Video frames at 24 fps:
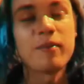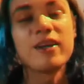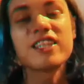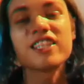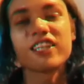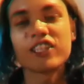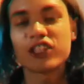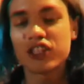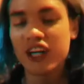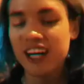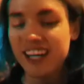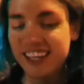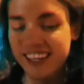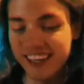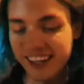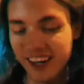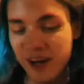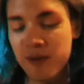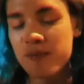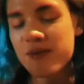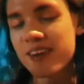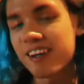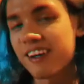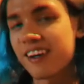I mean, he's gonna try to
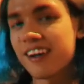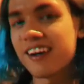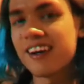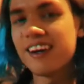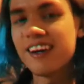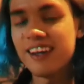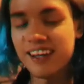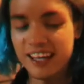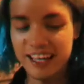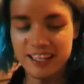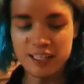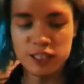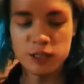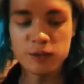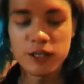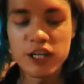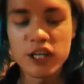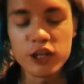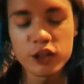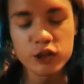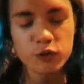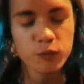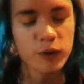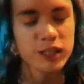come here, and just,
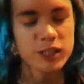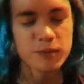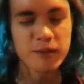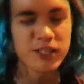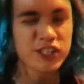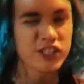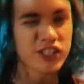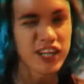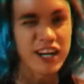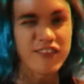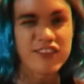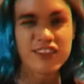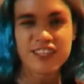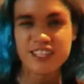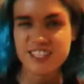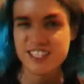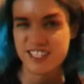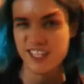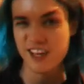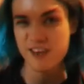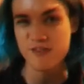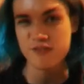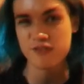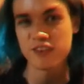he just wants to make sure
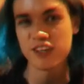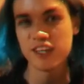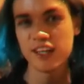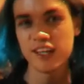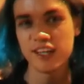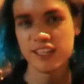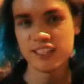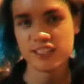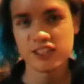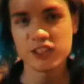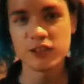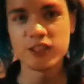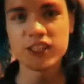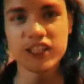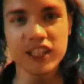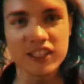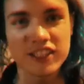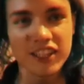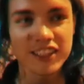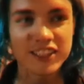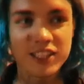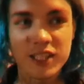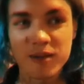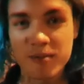everything's safe, so he's
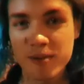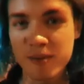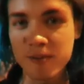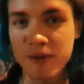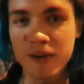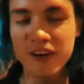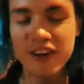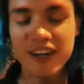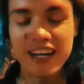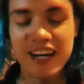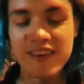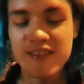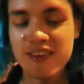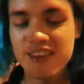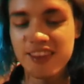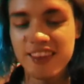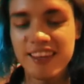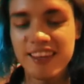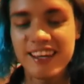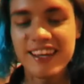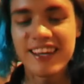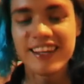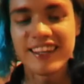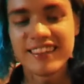gonna talk to the promoter and
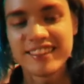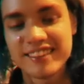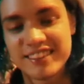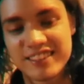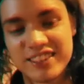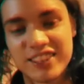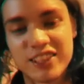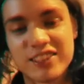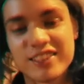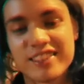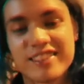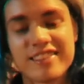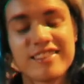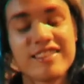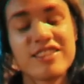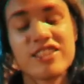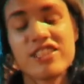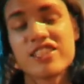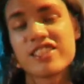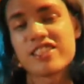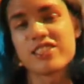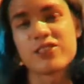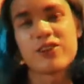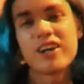everything, and just,
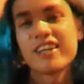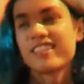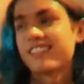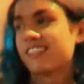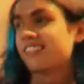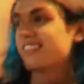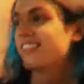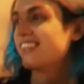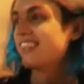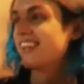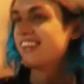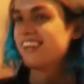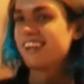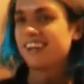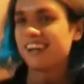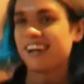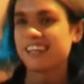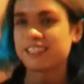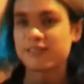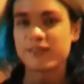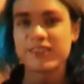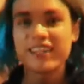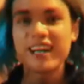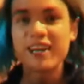Jesus Christ, dude.
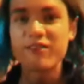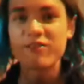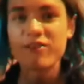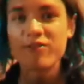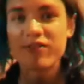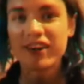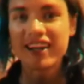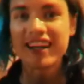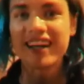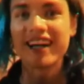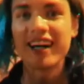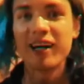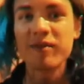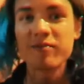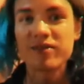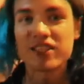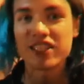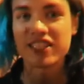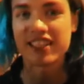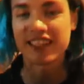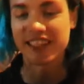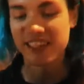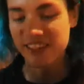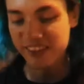I swear to God, if he fucking comes,
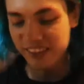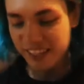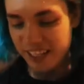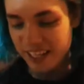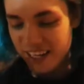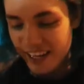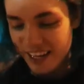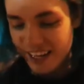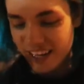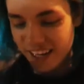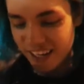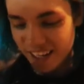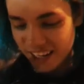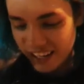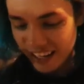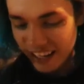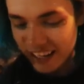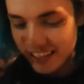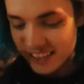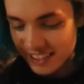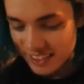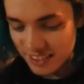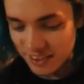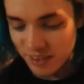this literally
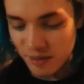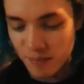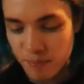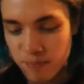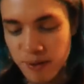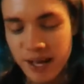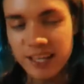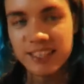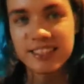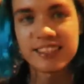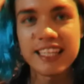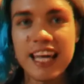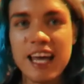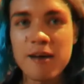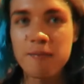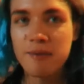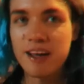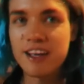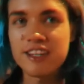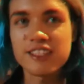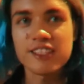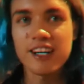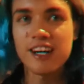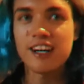is the best day of
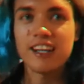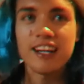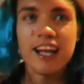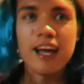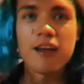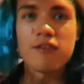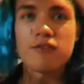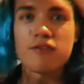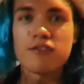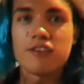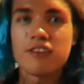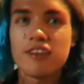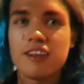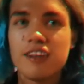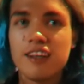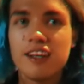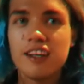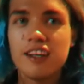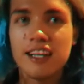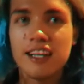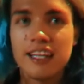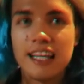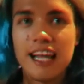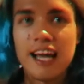my entire life.
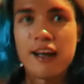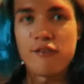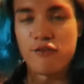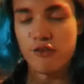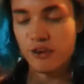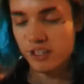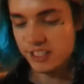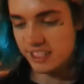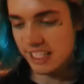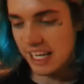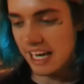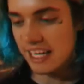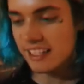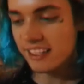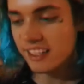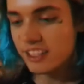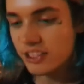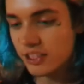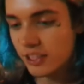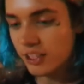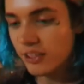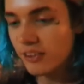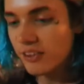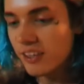Like, first the
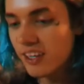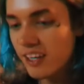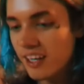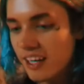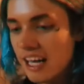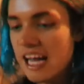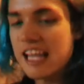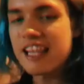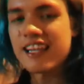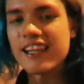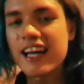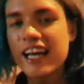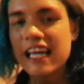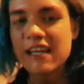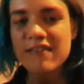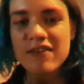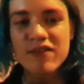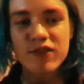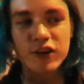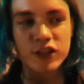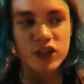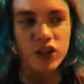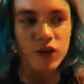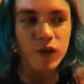headline show, and then not
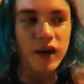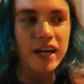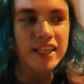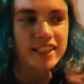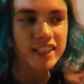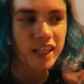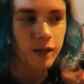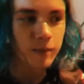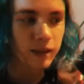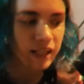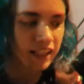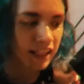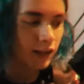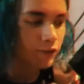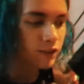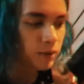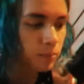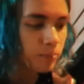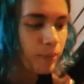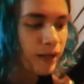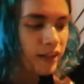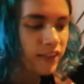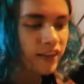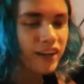even Virtual Riot's coming, like, that was
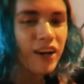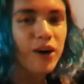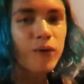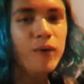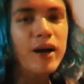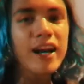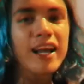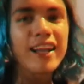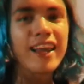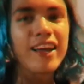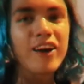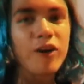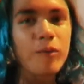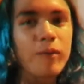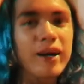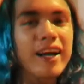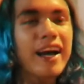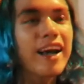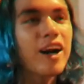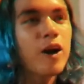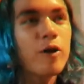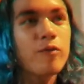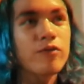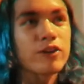a big thing already, like, oh my
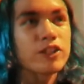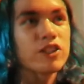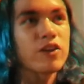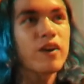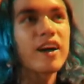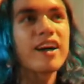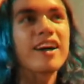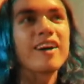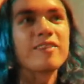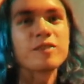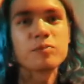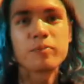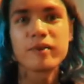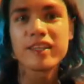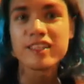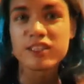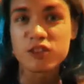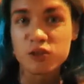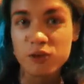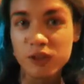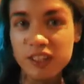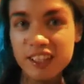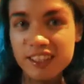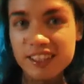God, I hope Virtual Riot comes, but then
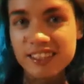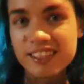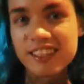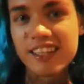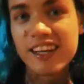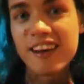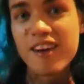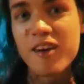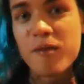Skrillex?